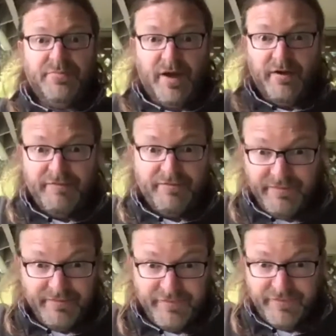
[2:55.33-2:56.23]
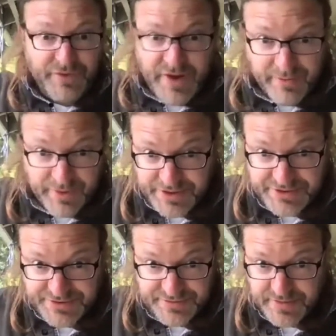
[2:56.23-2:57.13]
of food
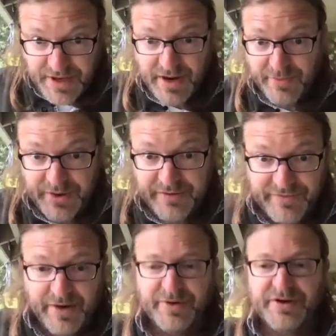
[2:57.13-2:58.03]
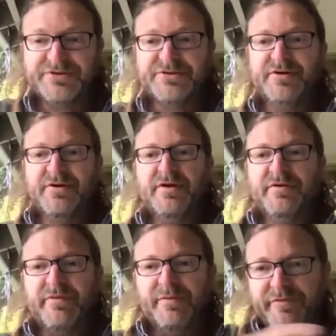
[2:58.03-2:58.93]
networks, a network of networks
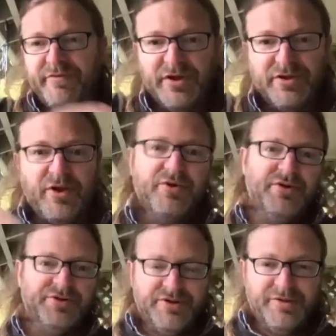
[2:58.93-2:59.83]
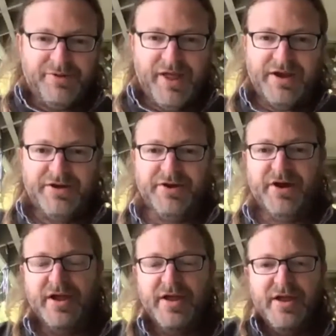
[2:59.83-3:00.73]
from the very local to the
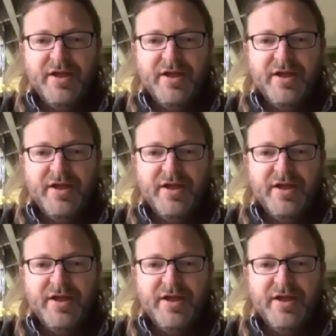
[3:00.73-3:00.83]
planetary,